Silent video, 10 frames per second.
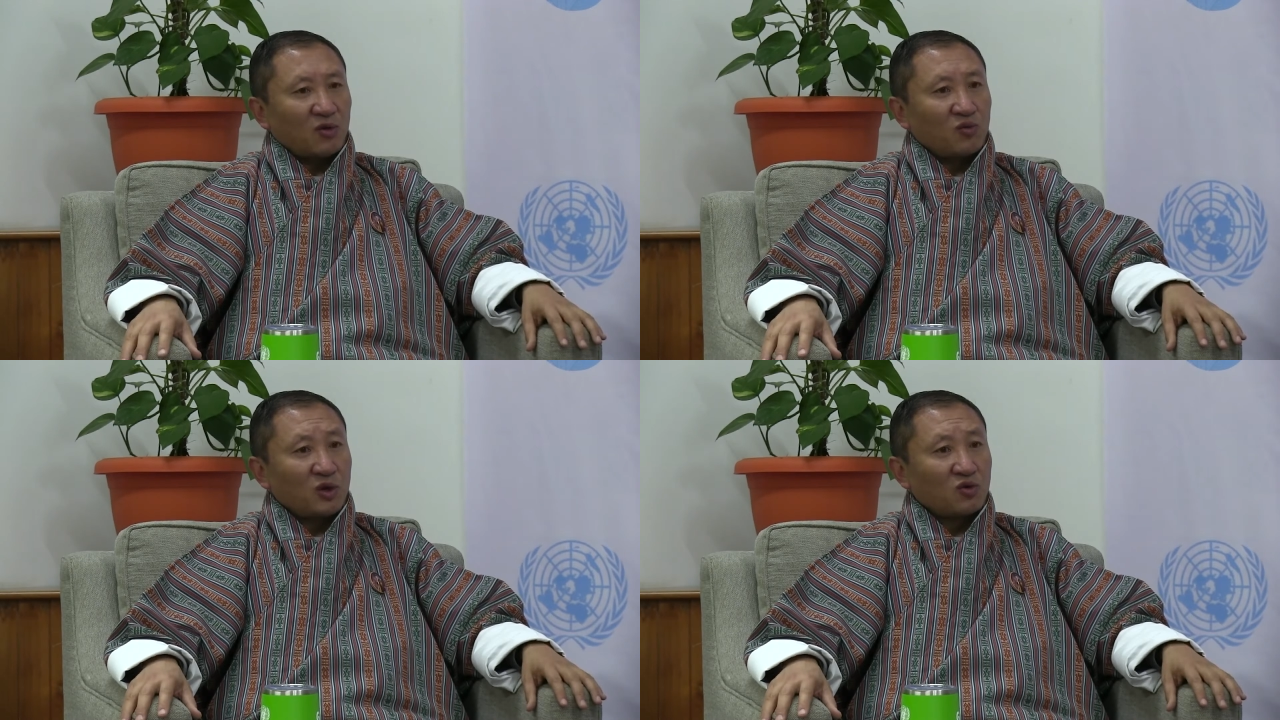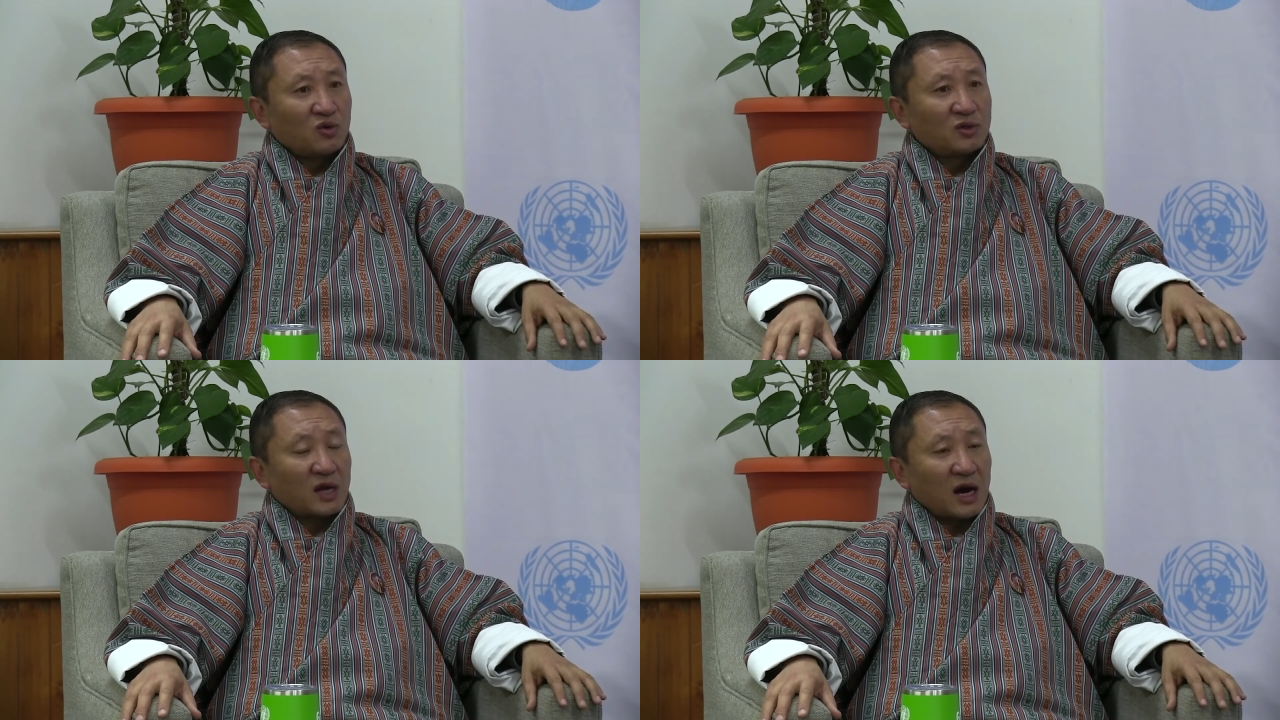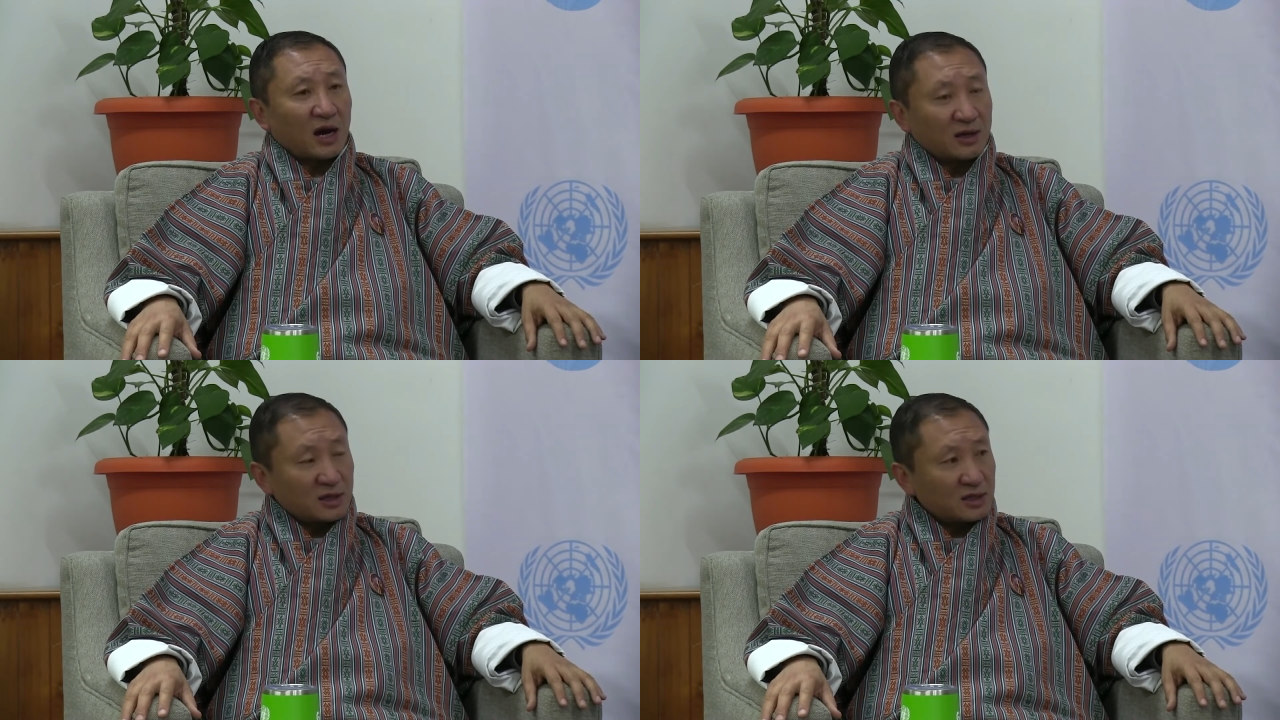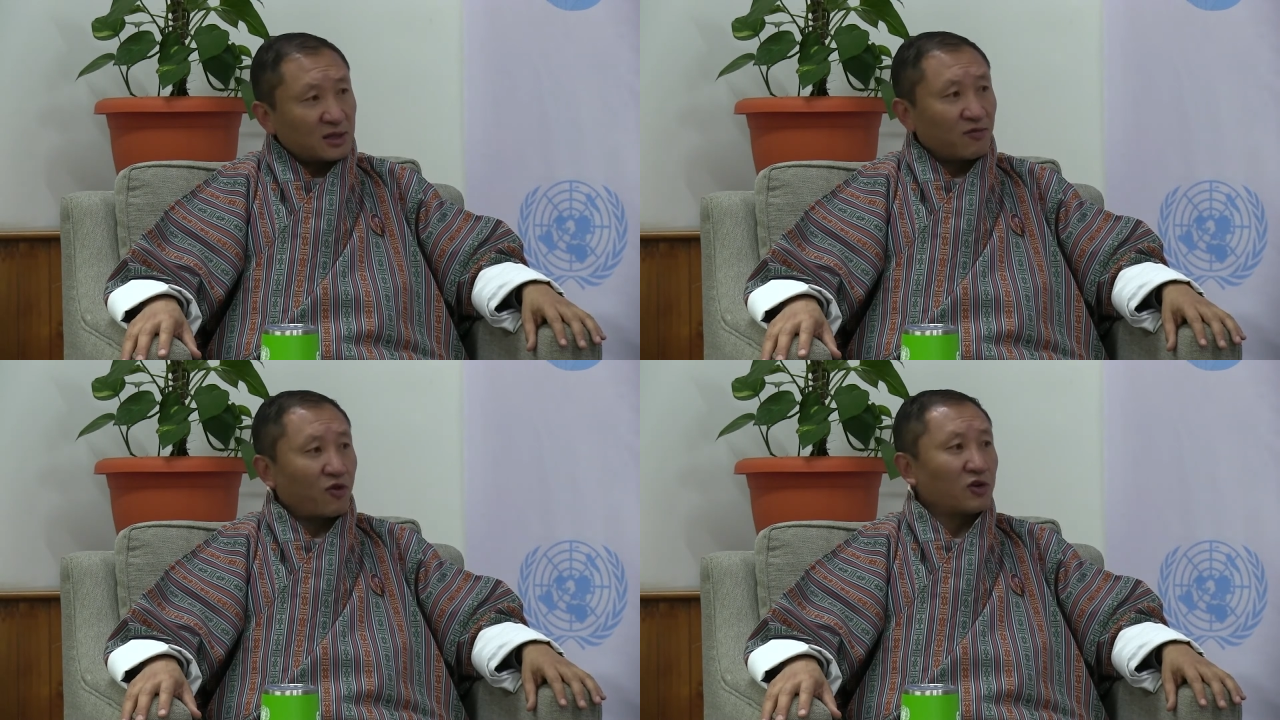we could harness
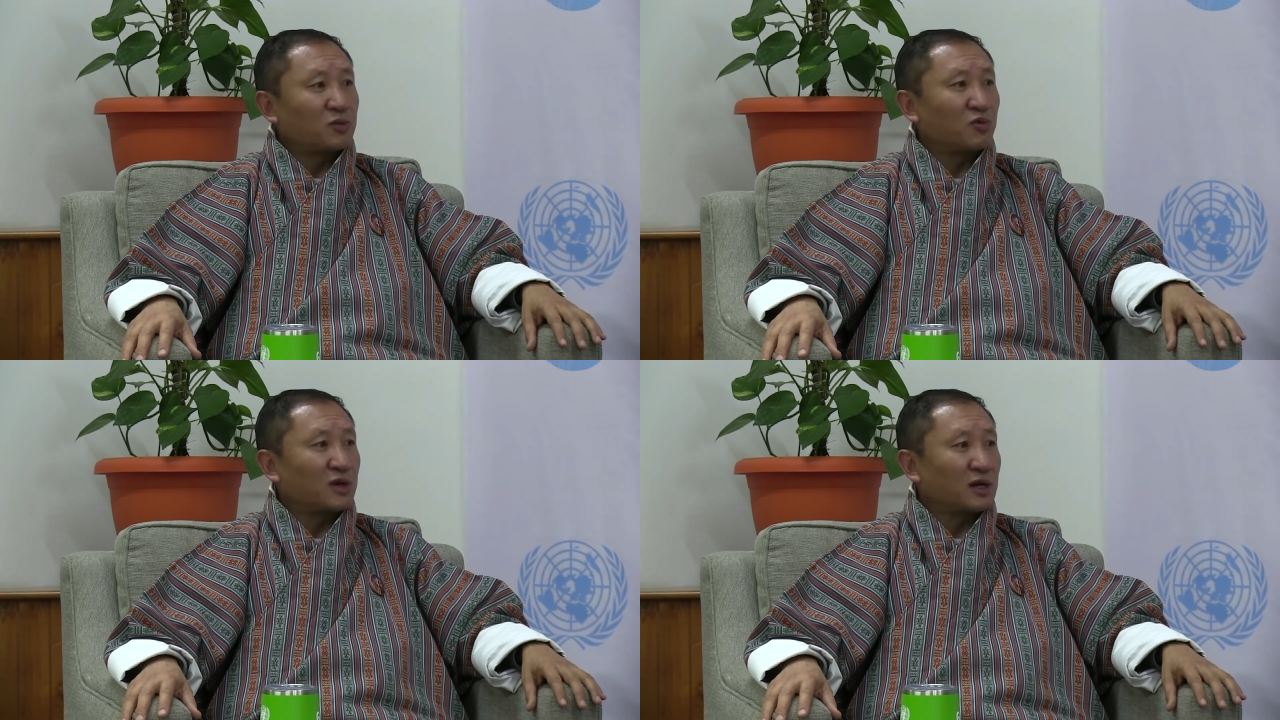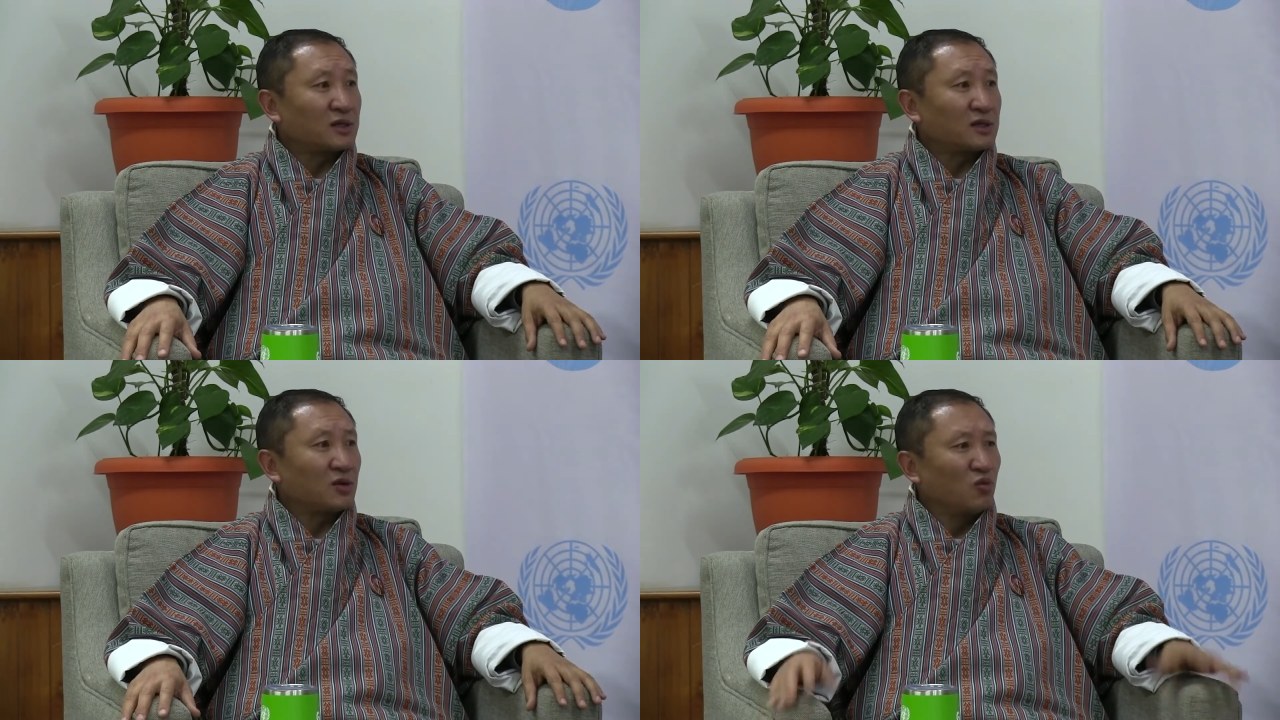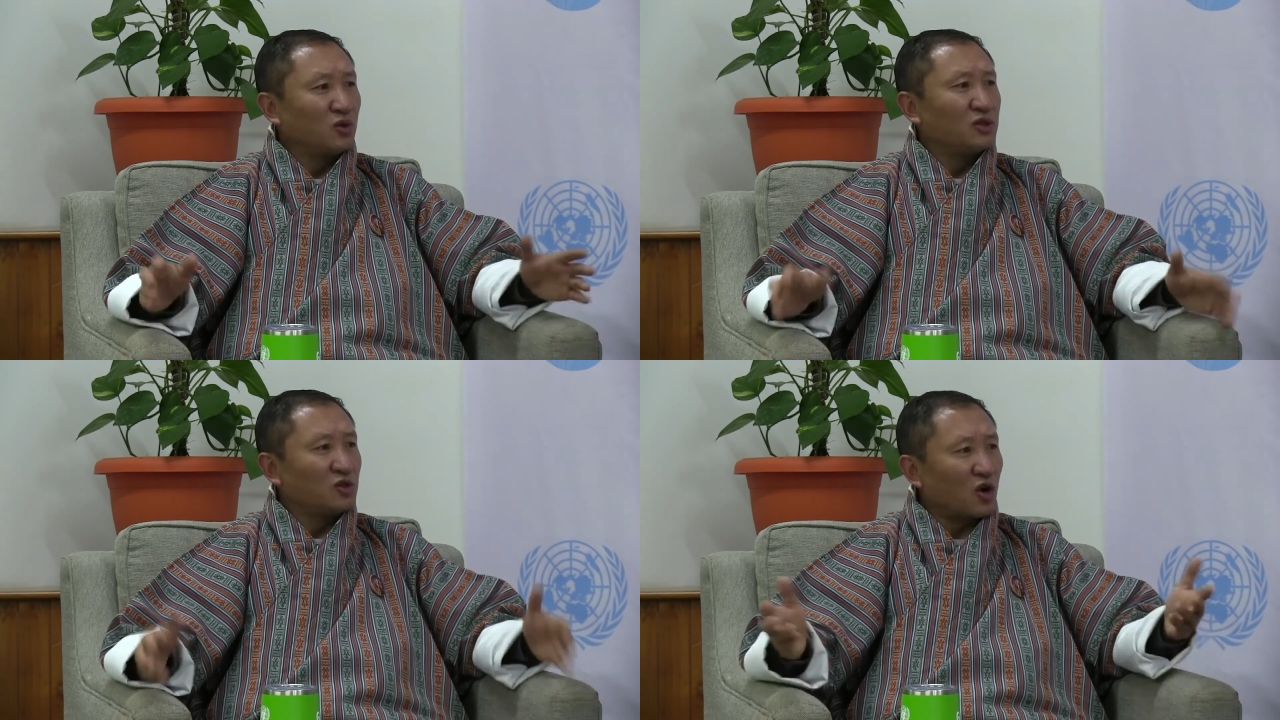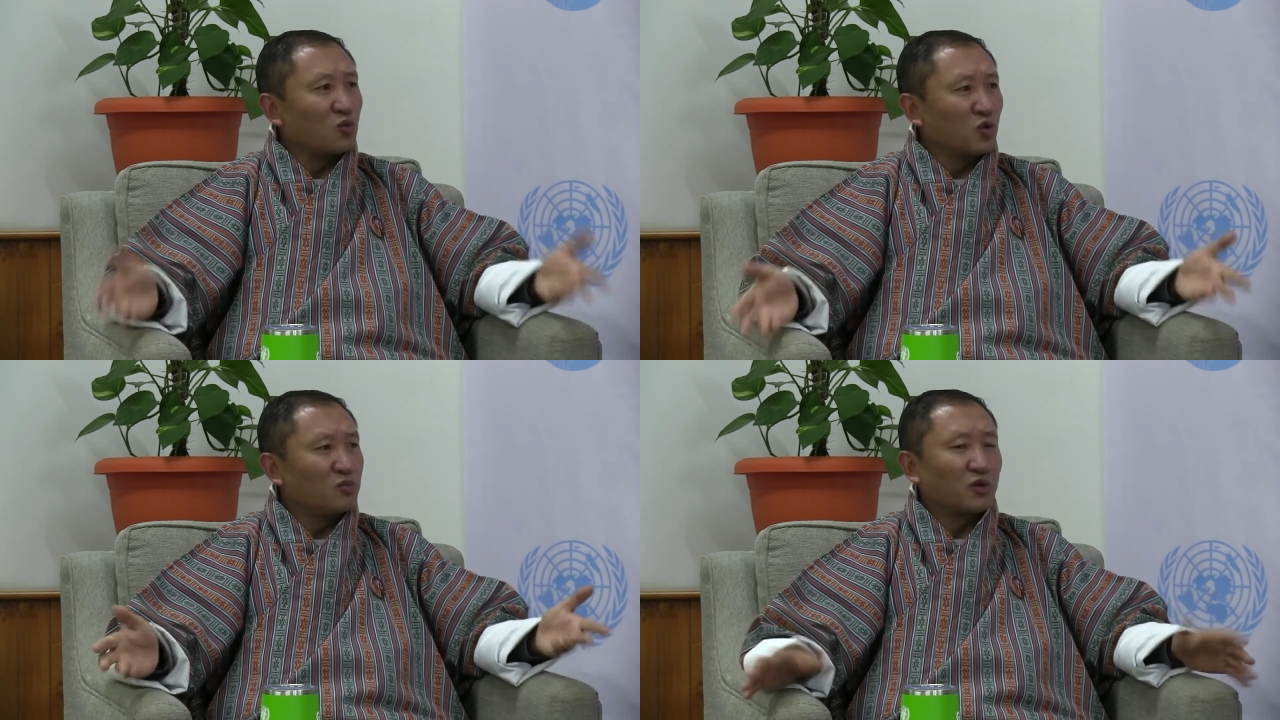the forest products,
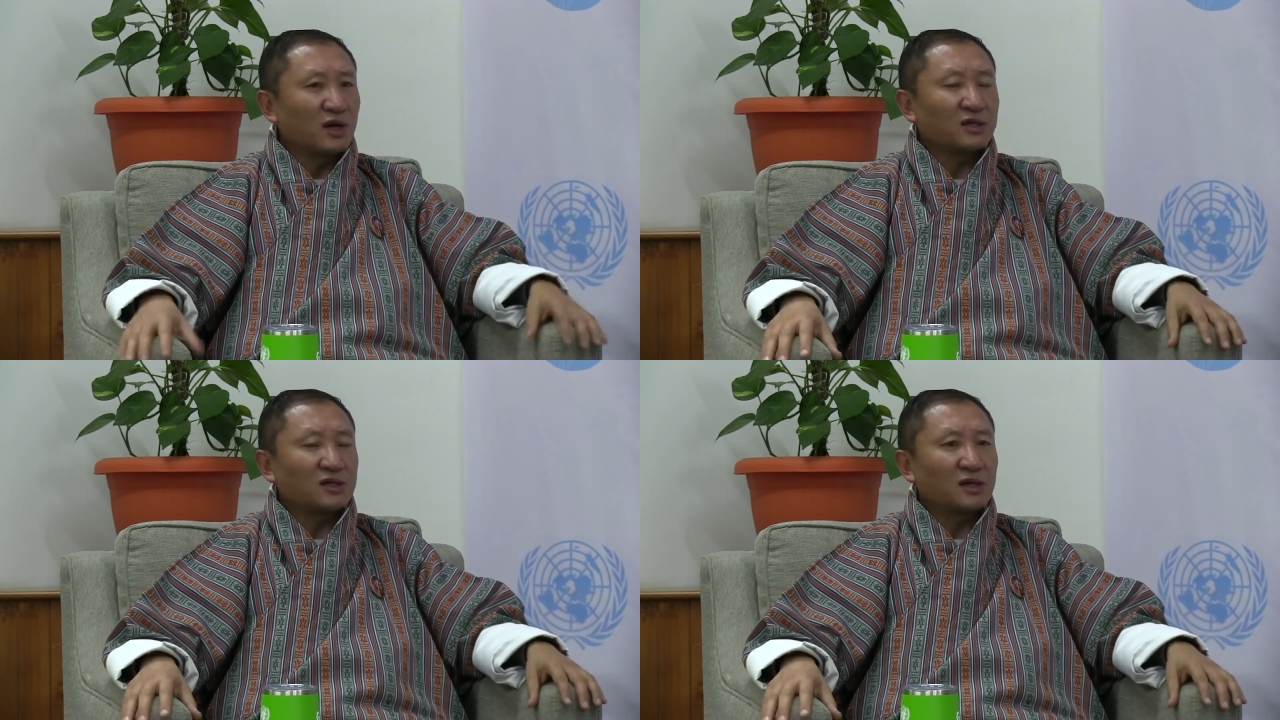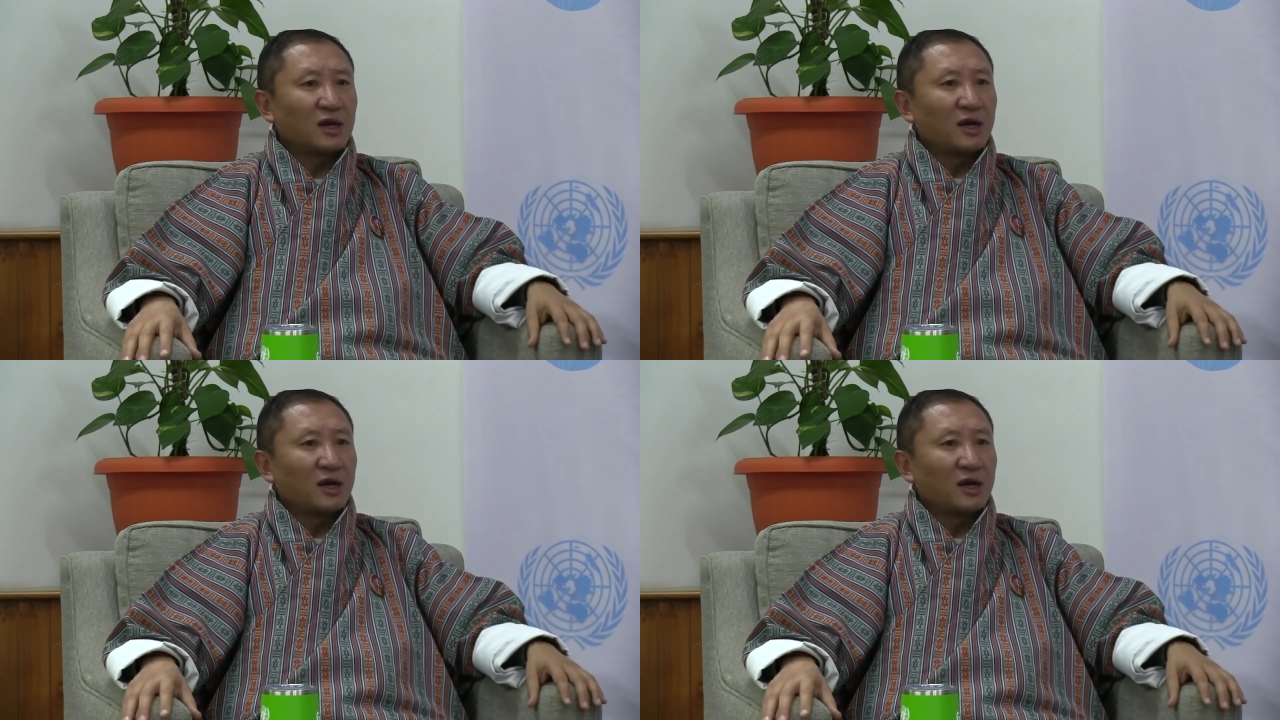non-wood products,